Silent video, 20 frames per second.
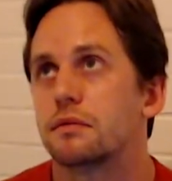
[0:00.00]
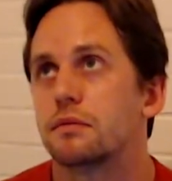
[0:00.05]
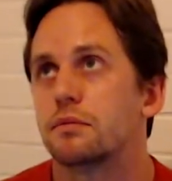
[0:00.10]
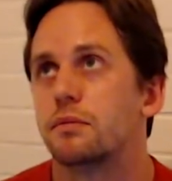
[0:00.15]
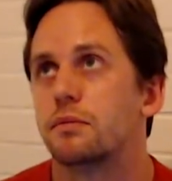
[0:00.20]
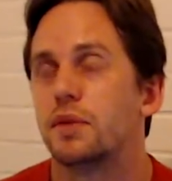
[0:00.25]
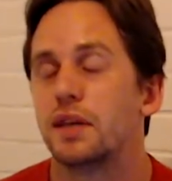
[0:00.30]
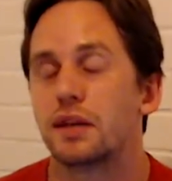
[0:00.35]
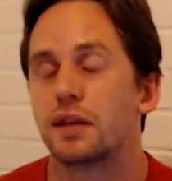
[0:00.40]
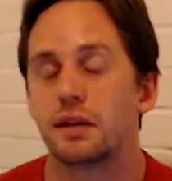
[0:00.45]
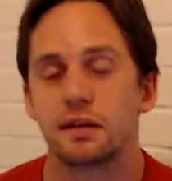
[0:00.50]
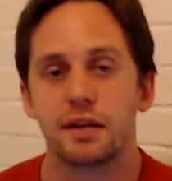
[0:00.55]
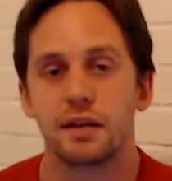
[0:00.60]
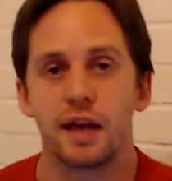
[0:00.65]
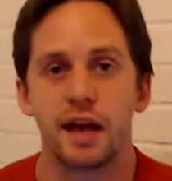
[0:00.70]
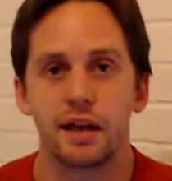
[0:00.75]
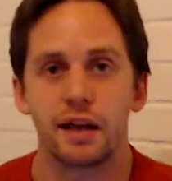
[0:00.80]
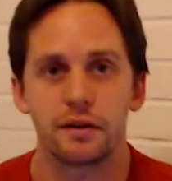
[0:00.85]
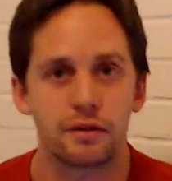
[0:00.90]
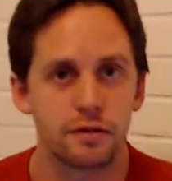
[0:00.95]
being
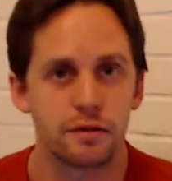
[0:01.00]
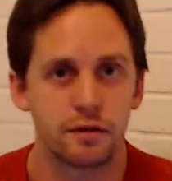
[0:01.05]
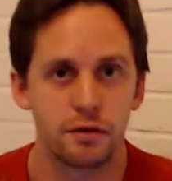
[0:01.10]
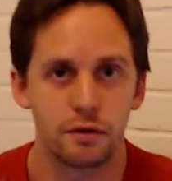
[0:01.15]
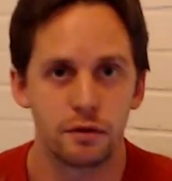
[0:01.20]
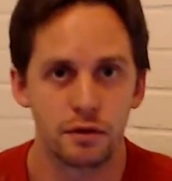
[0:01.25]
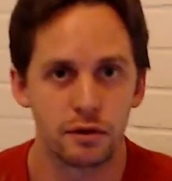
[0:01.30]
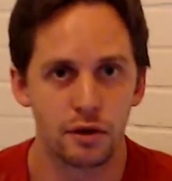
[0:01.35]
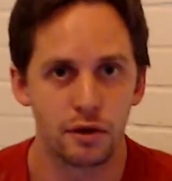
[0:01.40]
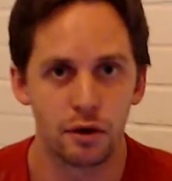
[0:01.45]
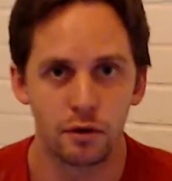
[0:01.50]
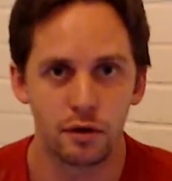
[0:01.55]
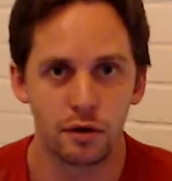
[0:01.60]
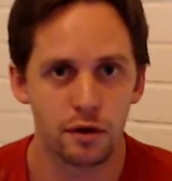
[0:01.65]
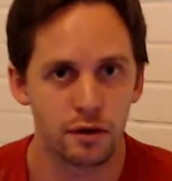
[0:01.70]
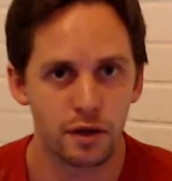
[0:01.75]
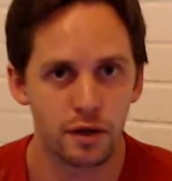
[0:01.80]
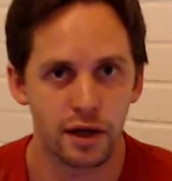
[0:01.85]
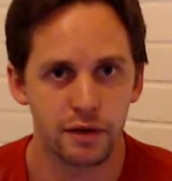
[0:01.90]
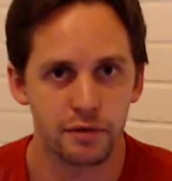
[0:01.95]
attached to a loner
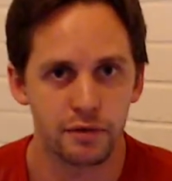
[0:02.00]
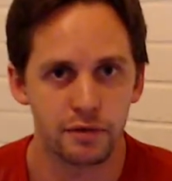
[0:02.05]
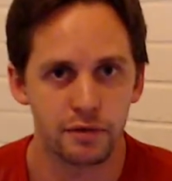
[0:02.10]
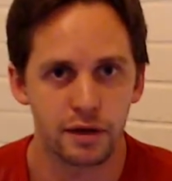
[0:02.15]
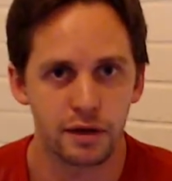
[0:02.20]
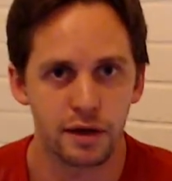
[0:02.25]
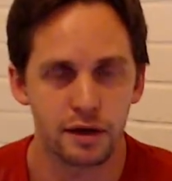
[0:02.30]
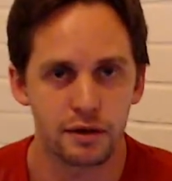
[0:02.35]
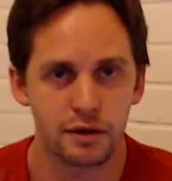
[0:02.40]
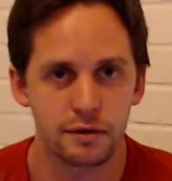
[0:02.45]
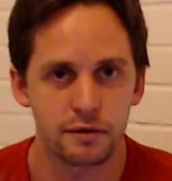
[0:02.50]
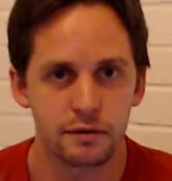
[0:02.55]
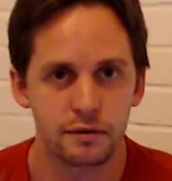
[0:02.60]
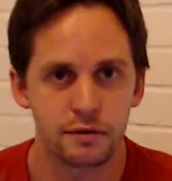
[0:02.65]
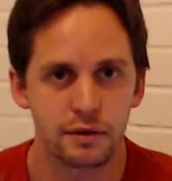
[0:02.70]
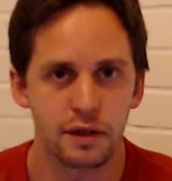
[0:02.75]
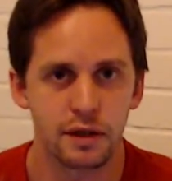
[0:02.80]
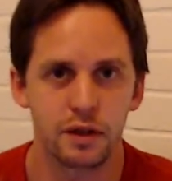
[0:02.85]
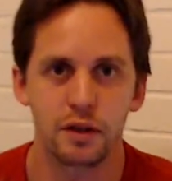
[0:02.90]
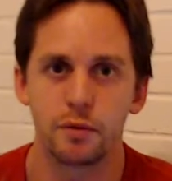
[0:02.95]
lifestyle.
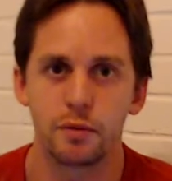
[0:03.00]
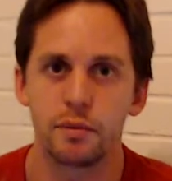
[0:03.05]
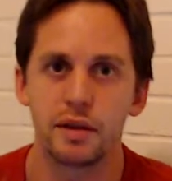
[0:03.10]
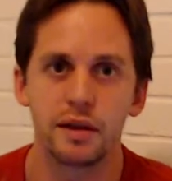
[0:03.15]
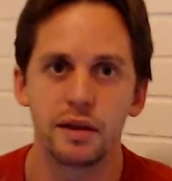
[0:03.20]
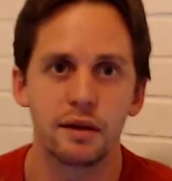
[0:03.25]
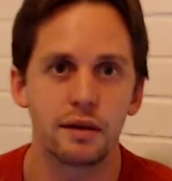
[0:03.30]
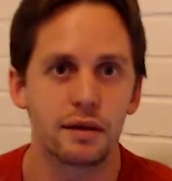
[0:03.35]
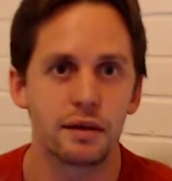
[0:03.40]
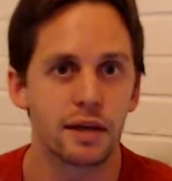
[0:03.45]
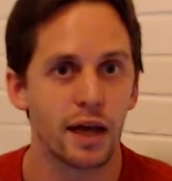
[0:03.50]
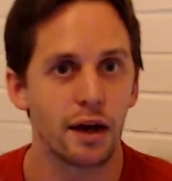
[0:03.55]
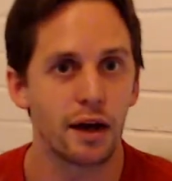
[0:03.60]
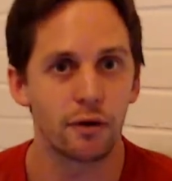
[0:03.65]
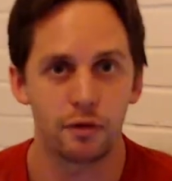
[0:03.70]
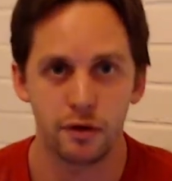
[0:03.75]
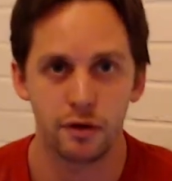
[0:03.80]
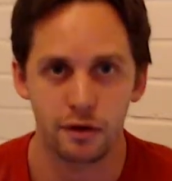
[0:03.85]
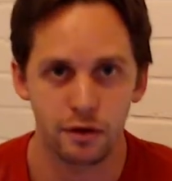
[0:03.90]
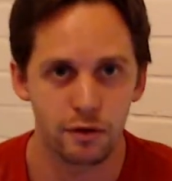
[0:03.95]
It could be
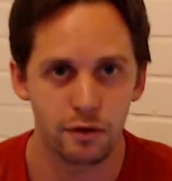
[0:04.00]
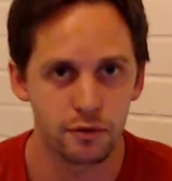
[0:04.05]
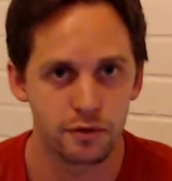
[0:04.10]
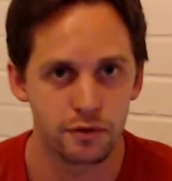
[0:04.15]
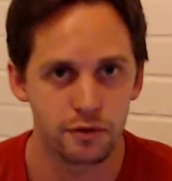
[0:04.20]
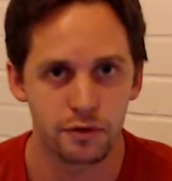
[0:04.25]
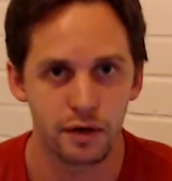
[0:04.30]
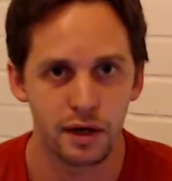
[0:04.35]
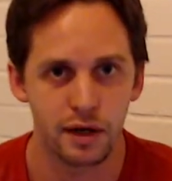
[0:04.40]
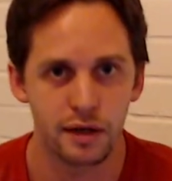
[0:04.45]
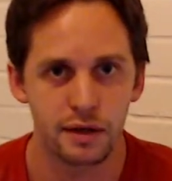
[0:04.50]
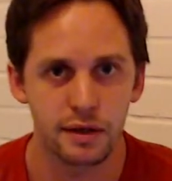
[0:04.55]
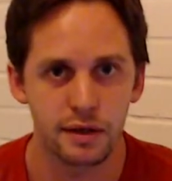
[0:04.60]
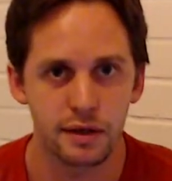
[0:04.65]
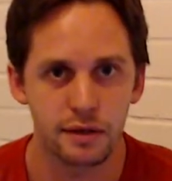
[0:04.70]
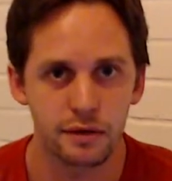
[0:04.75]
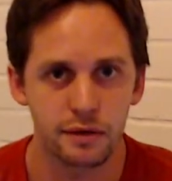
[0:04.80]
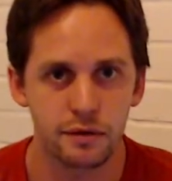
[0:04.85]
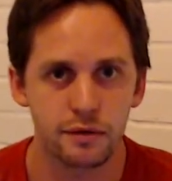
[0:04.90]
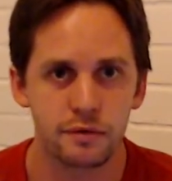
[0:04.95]
counterculture
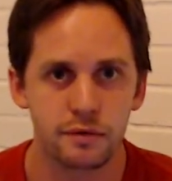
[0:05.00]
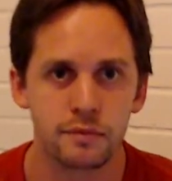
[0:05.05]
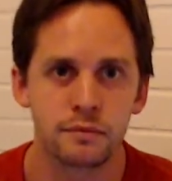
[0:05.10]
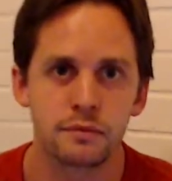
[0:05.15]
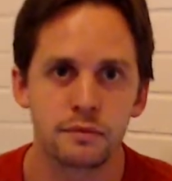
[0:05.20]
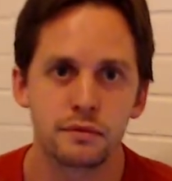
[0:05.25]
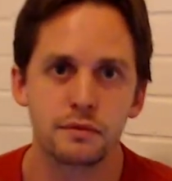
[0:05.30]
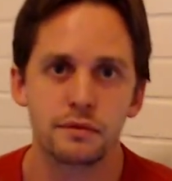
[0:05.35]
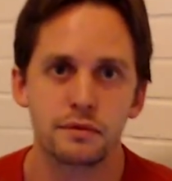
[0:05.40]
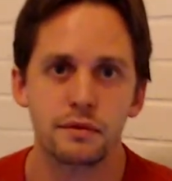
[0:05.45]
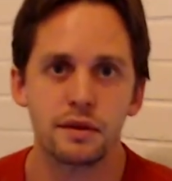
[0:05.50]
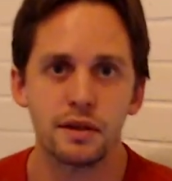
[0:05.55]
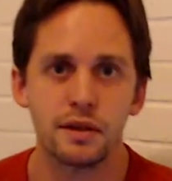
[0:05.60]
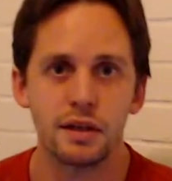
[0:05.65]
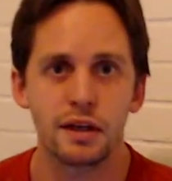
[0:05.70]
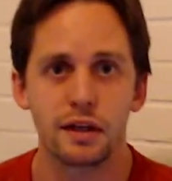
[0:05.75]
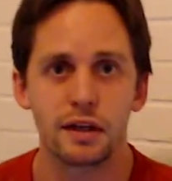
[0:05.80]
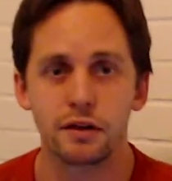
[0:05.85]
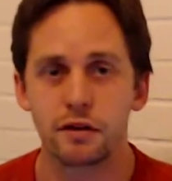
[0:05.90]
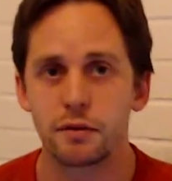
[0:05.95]
ideas.
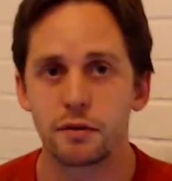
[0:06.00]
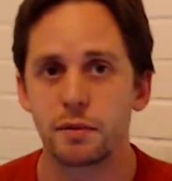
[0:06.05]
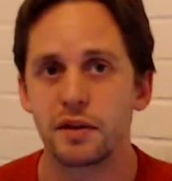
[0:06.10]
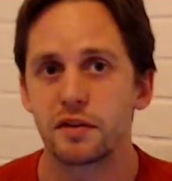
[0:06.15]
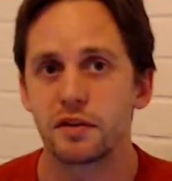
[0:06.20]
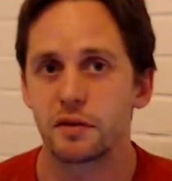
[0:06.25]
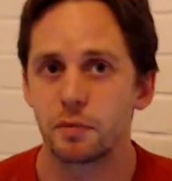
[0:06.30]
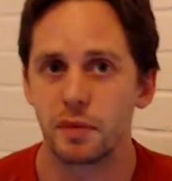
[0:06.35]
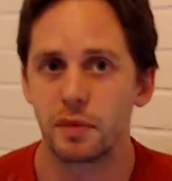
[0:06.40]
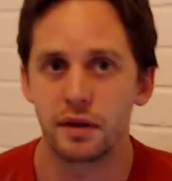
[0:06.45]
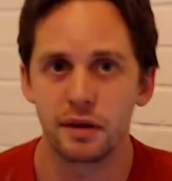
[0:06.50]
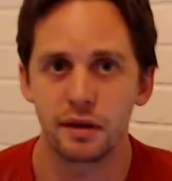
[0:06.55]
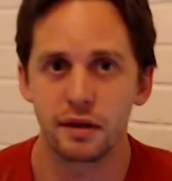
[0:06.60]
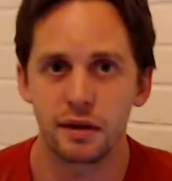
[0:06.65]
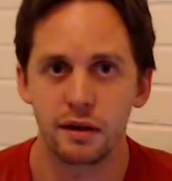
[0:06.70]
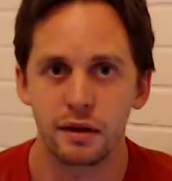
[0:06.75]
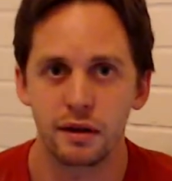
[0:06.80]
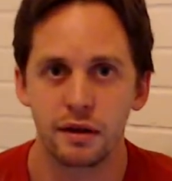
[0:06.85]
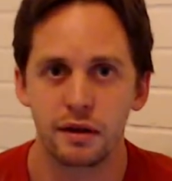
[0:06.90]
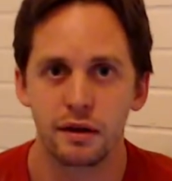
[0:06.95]
It could be
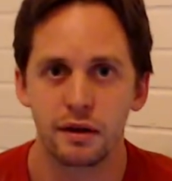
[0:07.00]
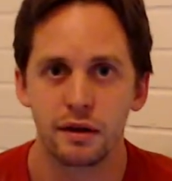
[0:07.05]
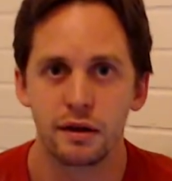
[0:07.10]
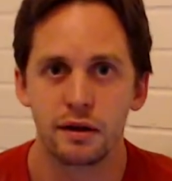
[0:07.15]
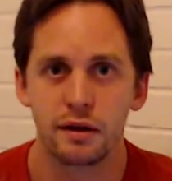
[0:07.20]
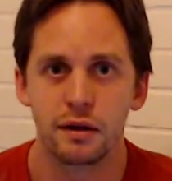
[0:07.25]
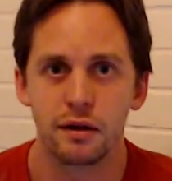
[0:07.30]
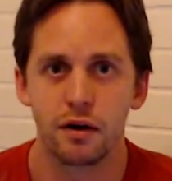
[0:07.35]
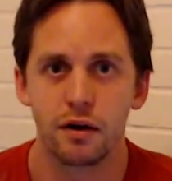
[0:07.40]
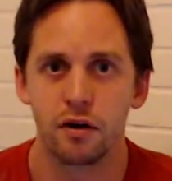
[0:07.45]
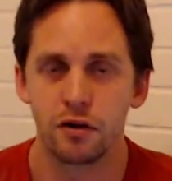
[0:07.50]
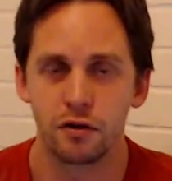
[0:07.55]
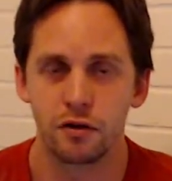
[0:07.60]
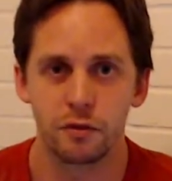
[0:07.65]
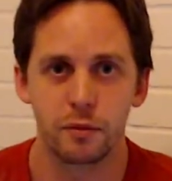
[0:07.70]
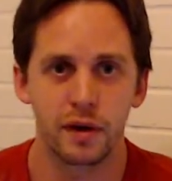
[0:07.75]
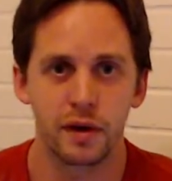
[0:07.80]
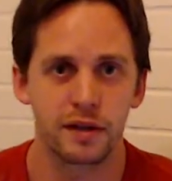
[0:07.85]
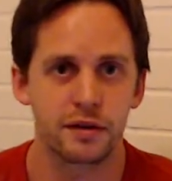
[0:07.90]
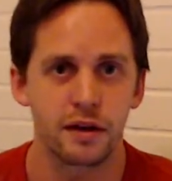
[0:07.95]
spending all of
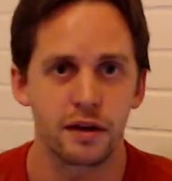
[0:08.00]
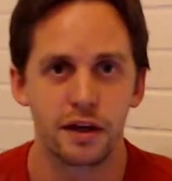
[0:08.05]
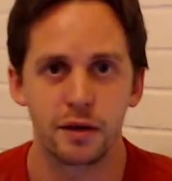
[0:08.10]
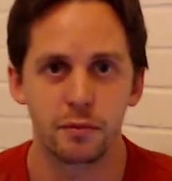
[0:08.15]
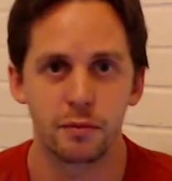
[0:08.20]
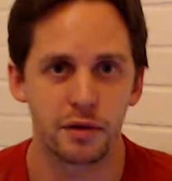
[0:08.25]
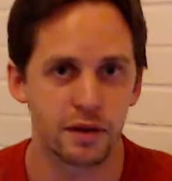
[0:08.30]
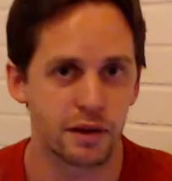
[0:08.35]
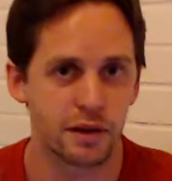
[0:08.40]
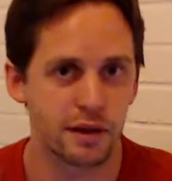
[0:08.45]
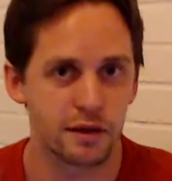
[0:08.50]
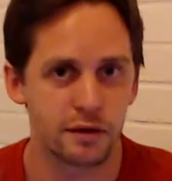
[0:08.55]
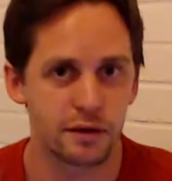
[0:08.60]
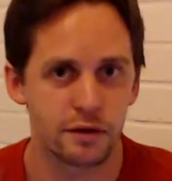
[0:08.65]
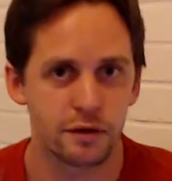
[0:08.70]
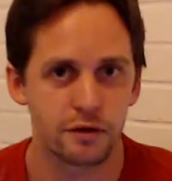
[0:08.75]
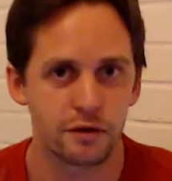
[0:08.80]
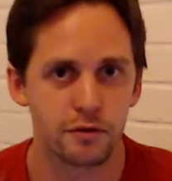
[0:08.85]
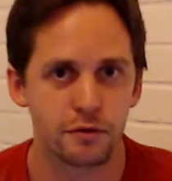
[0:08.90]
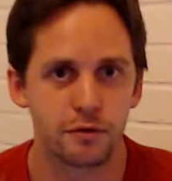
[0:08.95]
my time with an
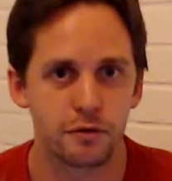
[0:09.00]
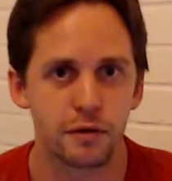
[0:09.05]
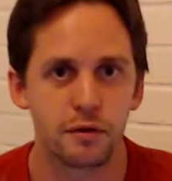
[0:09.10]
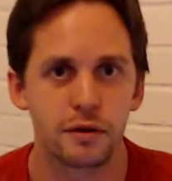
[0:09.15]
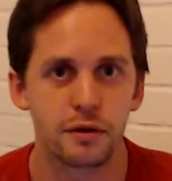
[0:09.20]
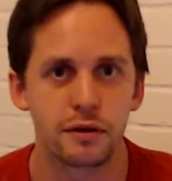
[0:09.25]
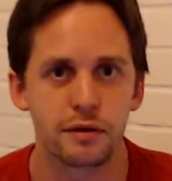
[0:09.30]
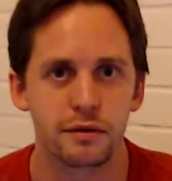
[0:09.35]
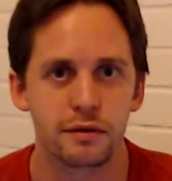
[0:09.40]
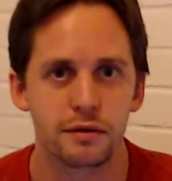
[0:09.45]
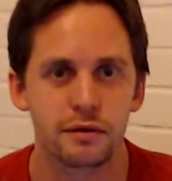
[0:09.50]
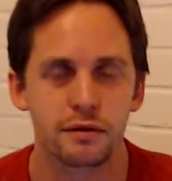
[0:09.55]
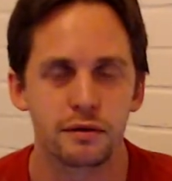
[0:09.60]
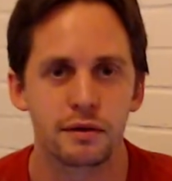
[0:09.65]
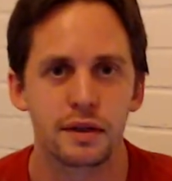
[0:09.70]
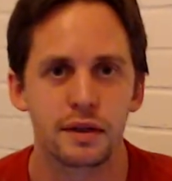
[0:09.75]
internal focus.